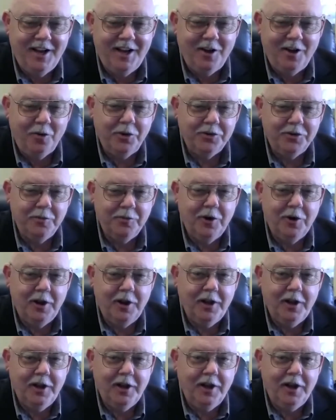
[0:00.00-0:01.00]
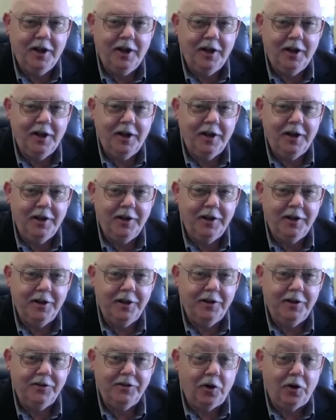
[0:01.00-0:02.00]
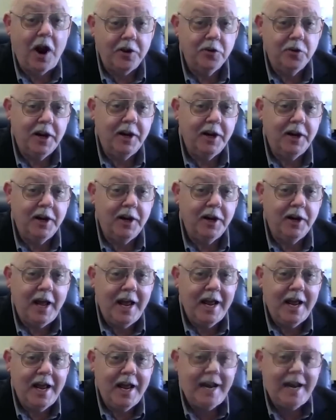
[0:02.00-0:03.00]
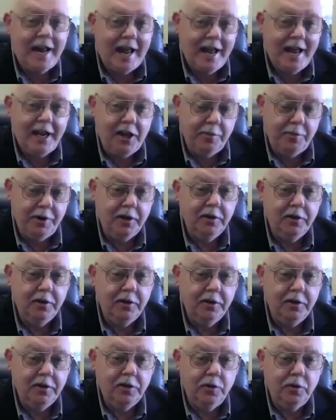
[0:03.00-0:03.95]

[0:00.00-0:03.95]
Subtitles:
Wisdom Tree is a graduated 8A company,